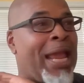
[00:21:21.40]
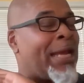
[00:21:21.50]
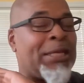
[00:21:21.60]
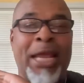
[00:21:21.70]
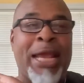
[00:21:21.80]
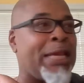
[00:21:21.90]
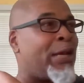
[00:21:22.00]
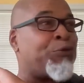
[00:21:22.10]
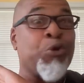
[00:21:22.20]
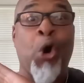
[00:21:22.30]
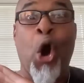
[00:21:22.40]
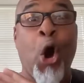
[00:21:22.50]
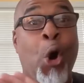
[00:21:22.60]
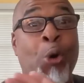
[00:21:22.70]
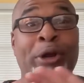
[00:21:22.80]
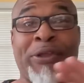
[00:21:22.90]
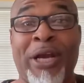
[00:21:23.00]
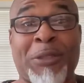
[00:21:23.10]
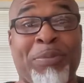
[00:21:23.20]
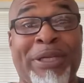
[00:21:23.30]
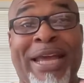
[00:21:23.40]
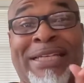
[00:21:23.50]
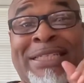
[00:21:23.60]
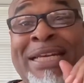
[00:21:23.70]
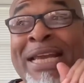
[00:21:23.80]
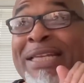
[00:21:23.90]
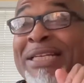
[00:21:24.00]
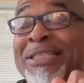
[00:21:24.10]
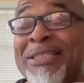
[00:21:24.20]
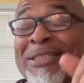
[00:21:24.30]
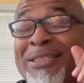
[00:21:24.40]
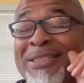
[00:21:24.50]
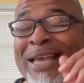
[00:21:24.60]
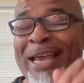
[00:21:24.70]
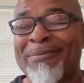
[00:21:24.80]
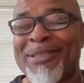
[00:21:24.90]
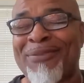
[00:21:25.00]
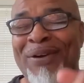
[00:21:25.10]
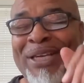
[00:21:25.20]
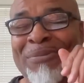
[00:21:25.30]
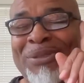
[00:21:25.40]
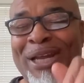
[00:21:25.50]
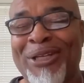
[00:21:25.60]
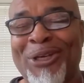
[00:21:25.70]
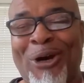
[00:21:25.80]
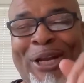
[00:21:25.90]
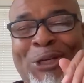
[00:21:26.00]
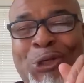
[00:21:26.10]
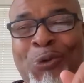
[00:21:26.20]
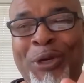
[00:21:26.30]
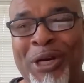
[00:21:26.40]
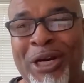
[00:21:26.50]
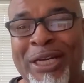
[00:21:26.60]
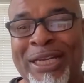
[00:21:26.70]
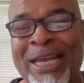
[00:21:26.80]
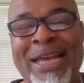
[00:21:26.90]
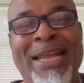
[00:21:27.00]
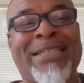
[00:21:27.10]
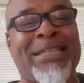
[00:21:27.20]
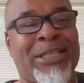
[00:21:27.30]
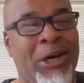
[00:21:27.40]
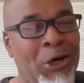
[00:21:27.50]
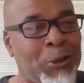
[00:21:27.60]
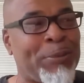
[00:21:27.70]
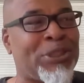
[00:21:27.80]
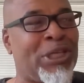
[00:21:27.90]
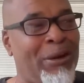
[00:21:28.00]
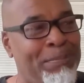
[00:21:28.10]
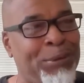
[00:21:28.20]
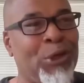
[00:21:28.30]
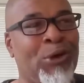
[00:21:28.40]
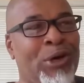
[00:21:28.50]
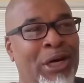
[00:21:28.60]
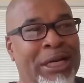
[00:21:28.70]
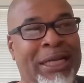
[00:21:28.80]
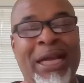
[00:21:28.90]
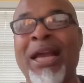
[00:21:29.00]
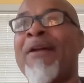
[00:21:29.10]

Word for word: it it gives you a whole other explanation. This is the same stuff I keep telling y'all they do with honey. They says 100% pure honey.